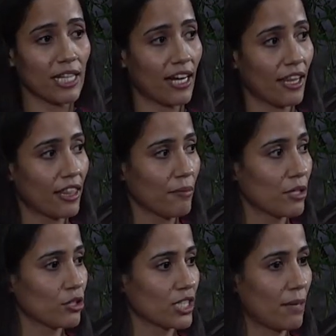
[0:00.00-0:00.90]
everyone
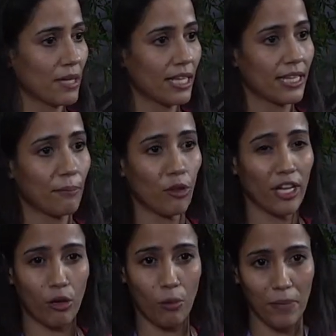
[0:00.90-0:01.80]
for inviting
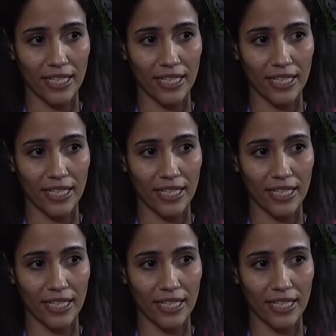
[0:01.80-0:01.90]
me.